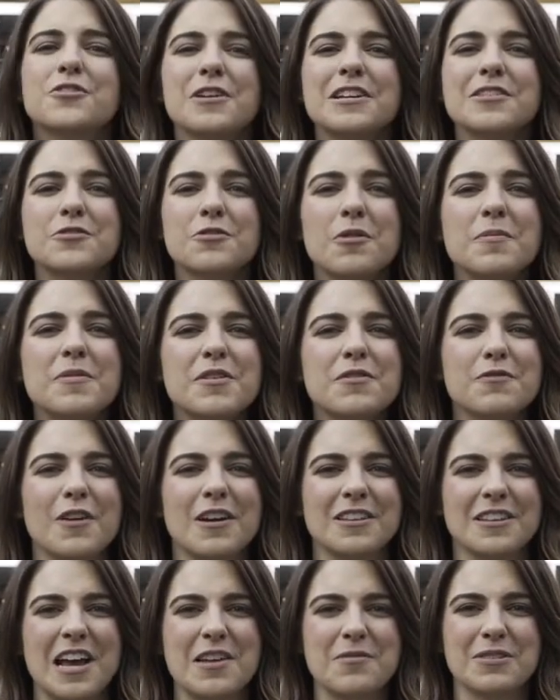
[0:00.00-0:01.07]
transform your
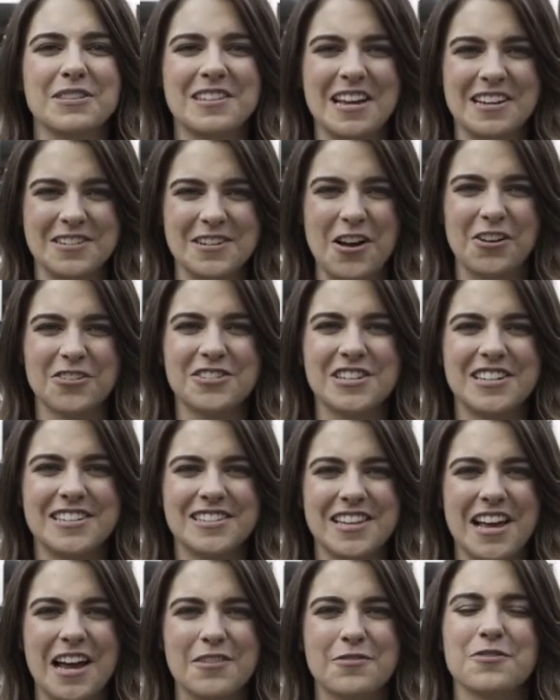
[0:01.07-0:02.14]
frontline with technology
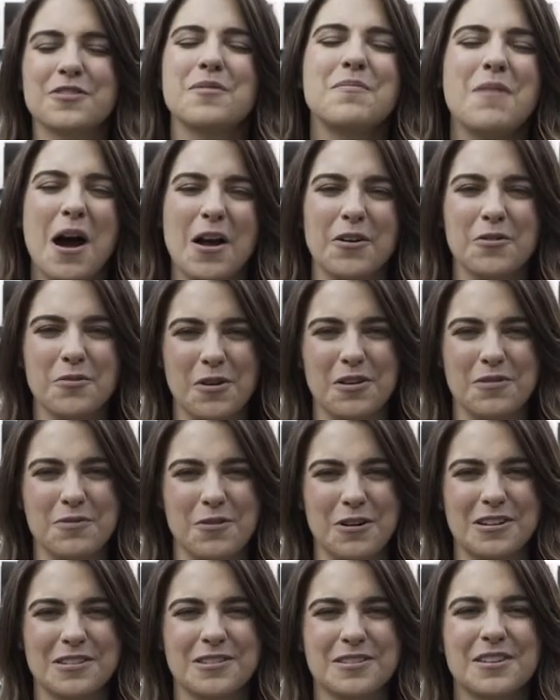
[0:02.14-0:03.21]
designed for the modern
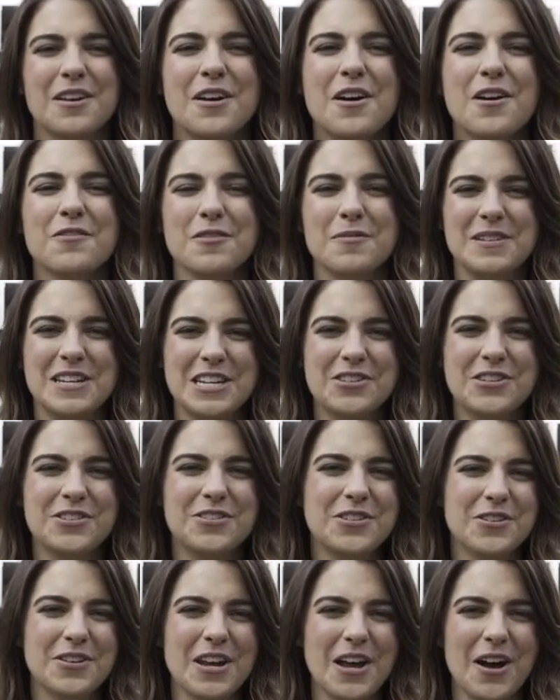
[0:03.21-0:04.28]
workforce. From MEDICI
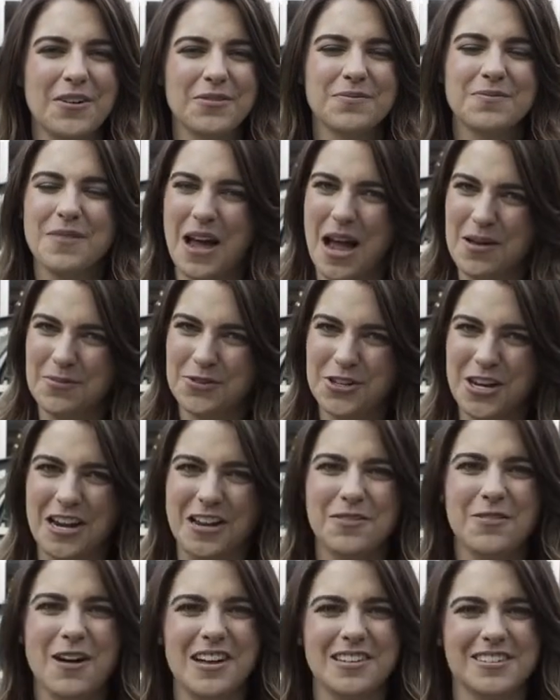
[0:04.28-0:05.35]
Studio, I'm
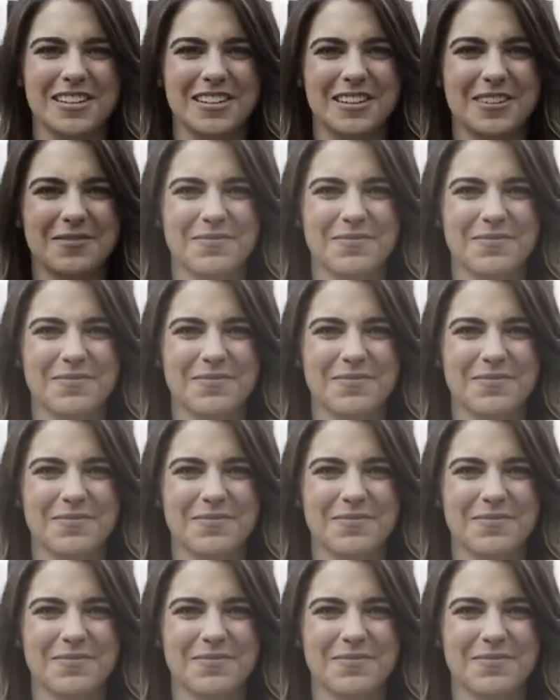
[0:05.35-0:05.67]
Shannon Rosic.